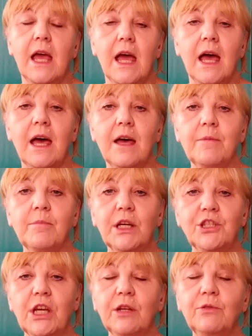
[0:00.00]
Uh, my
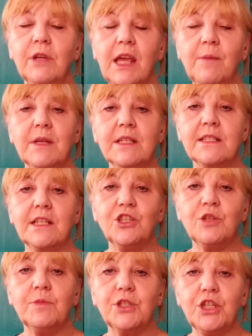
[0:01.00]
channel name is
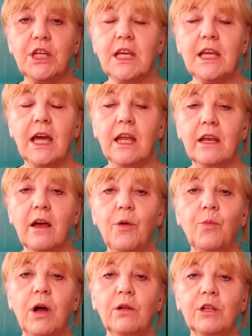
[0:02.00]
Stitchamajig and I
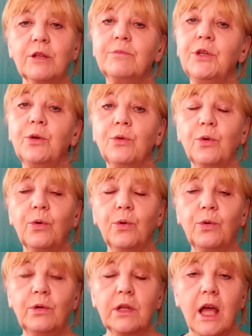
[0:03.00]
welcome you
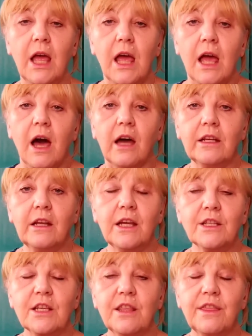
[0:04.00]
all. I'd
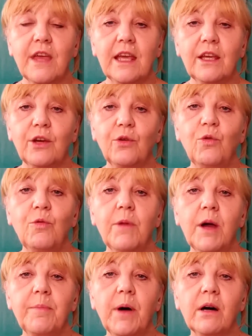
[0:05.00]
like to thank all my
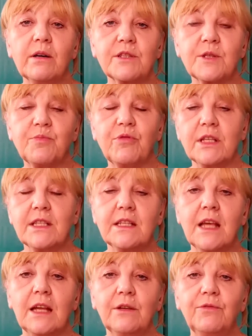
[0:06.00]
past, present
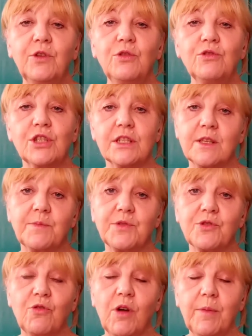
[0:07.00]
and future
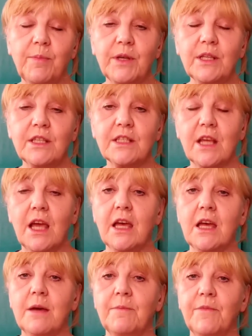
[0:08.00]
subscribers
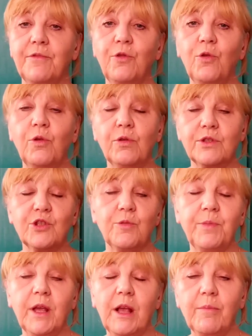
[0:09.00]
um, for
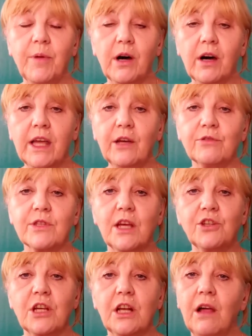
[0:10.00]
stopping by on
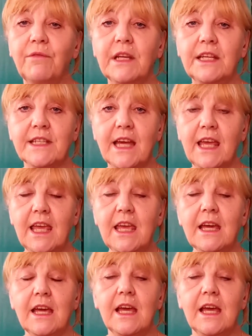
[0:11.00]
such a lovely day.